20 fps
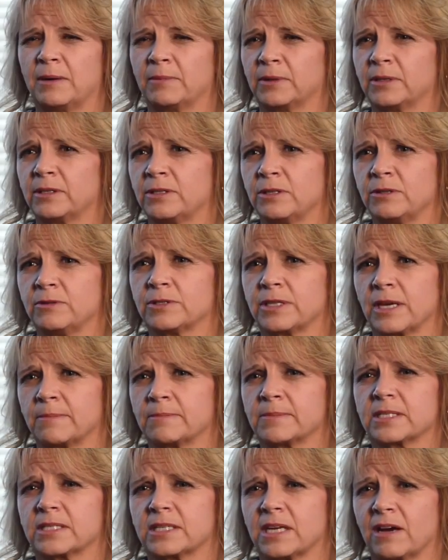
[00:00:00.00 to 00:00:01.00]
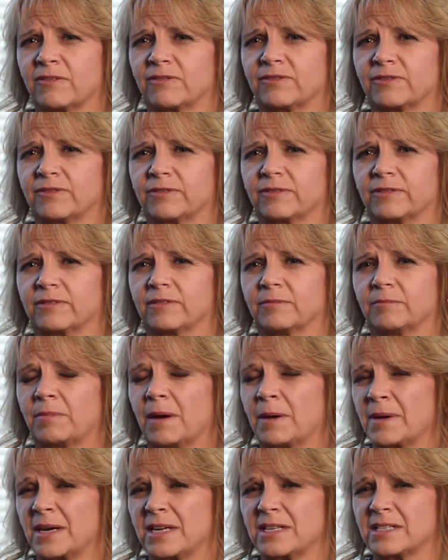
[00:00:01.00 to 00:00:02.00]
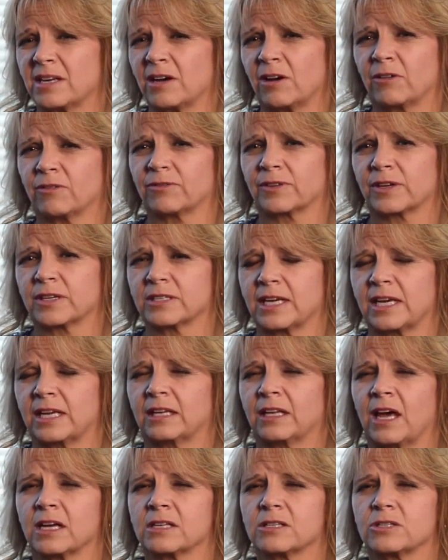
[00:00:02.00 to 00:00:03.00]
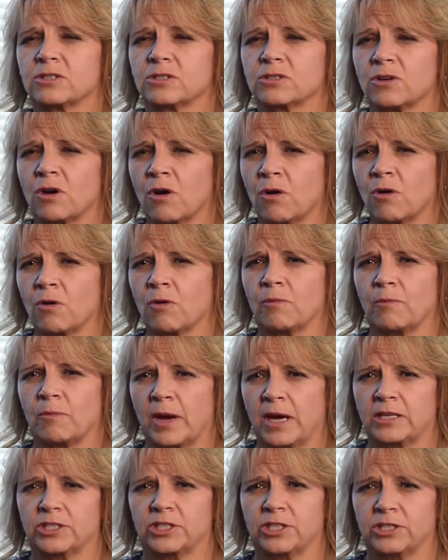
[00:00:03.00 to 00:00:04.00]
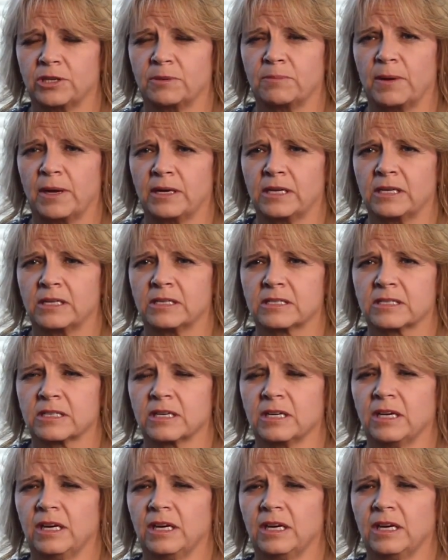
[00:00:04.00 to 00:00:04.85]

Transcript: able to do some stuff by myself because I'd lost so much independence.